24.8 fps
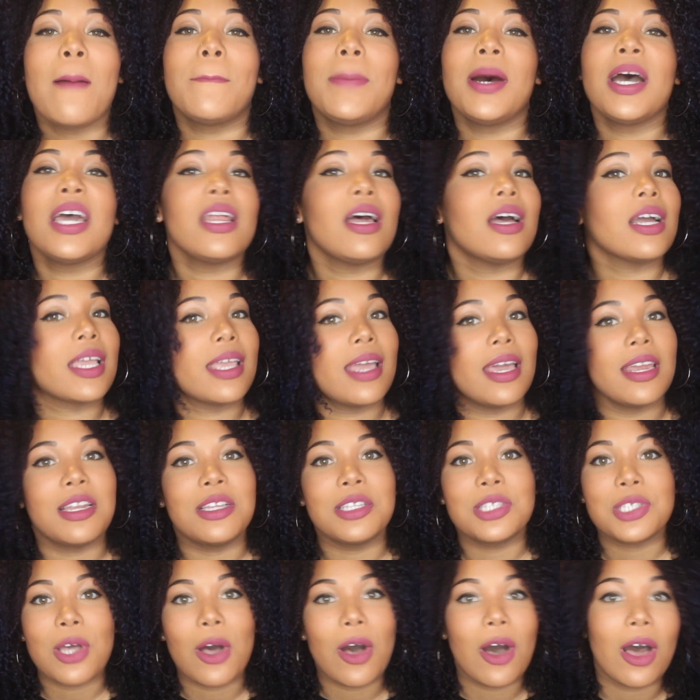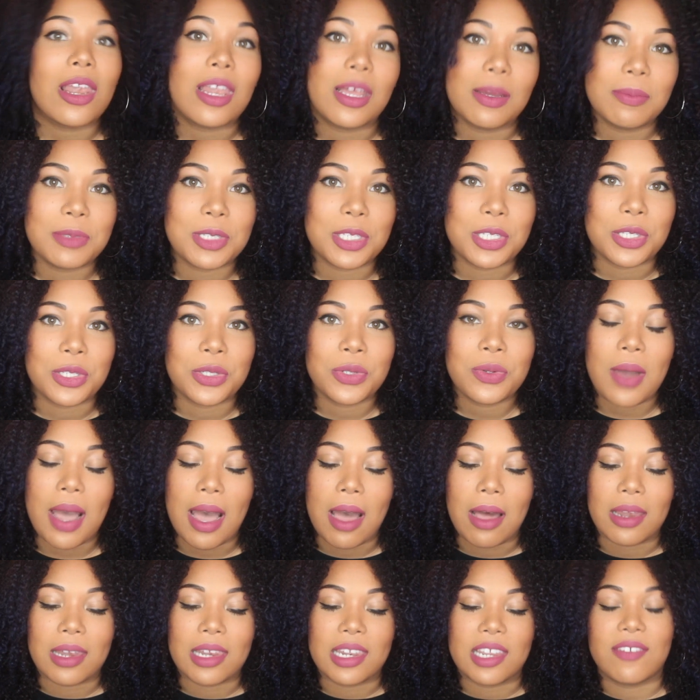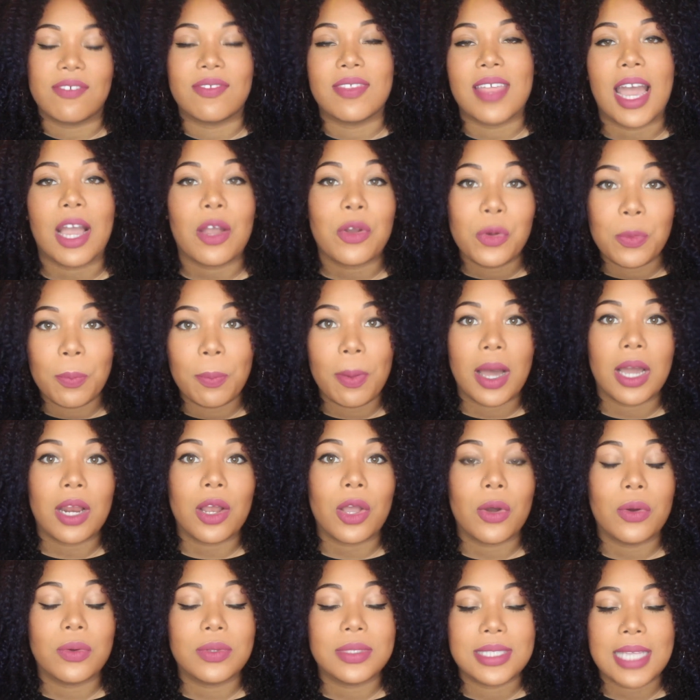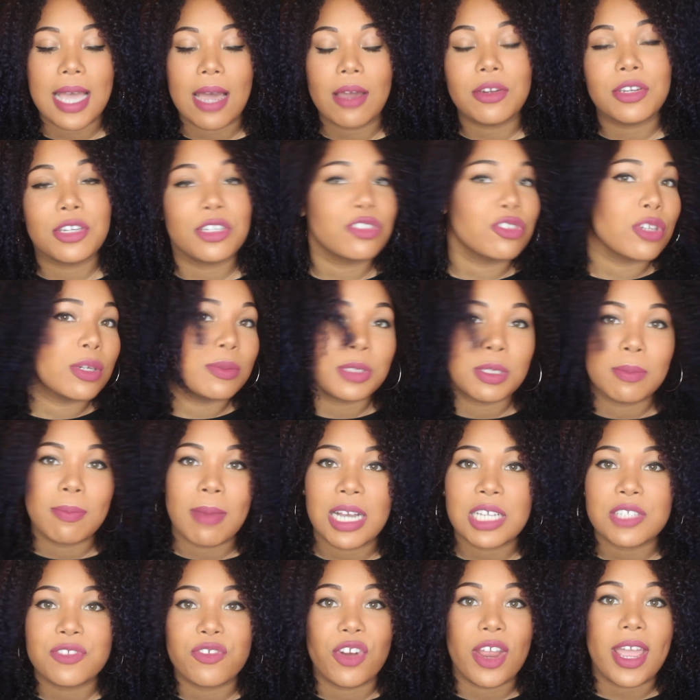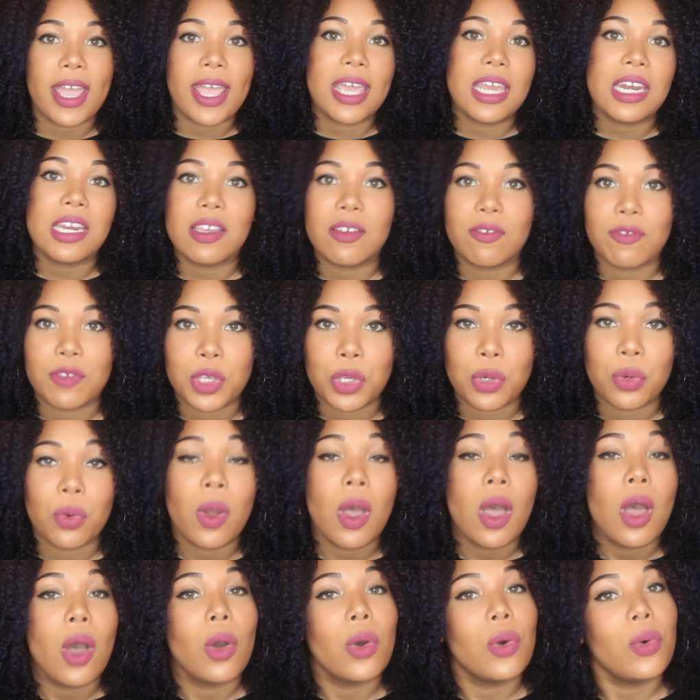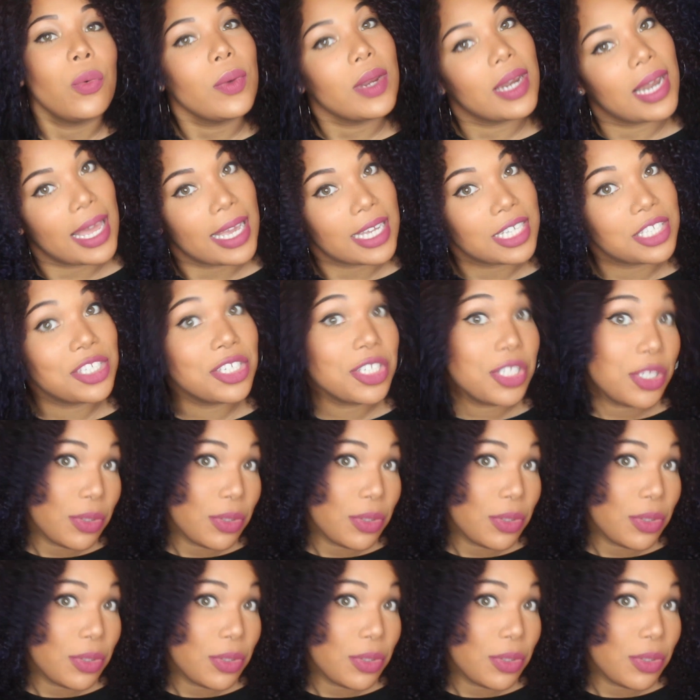But again, it's all up to you. I'll leave that coupon code down in the description box for any of you who would like to